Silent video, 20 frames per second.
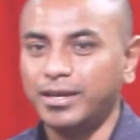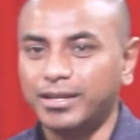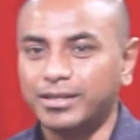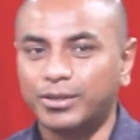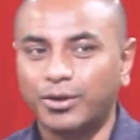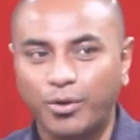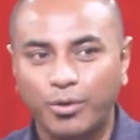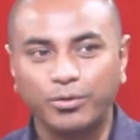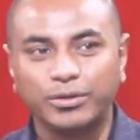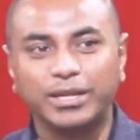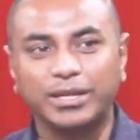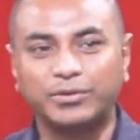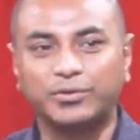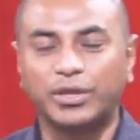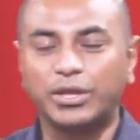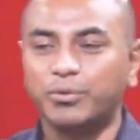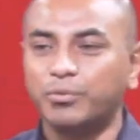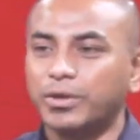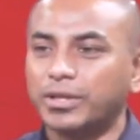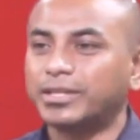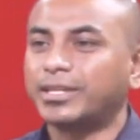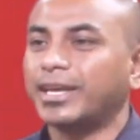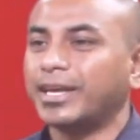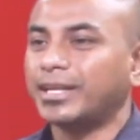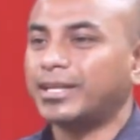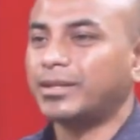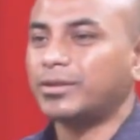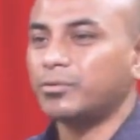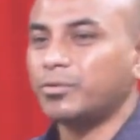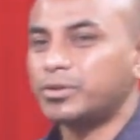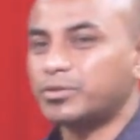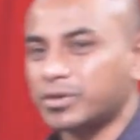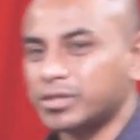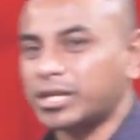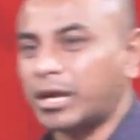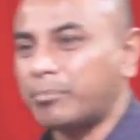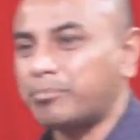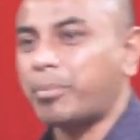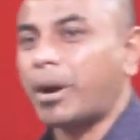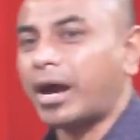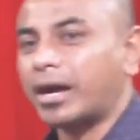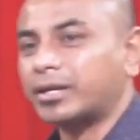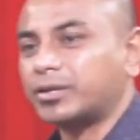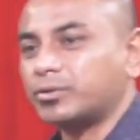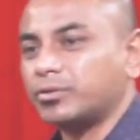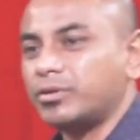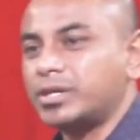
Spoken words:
The only thing we did, which was our part,